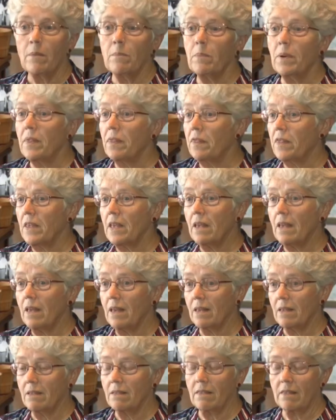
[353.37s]
but
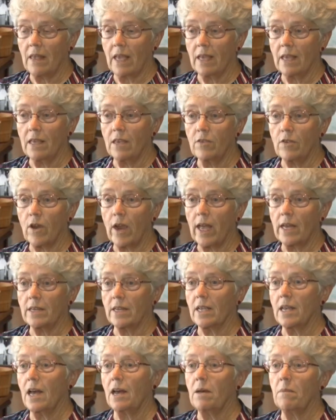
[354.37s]
then they either had to
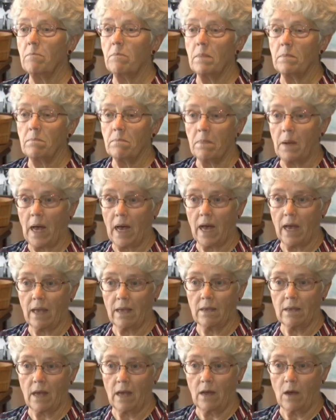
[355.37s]
come
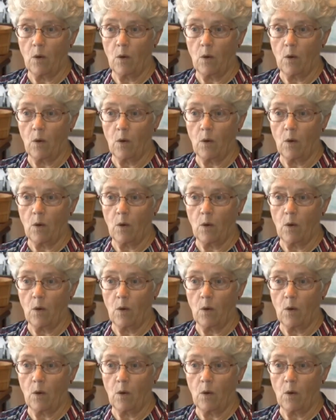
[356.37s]
by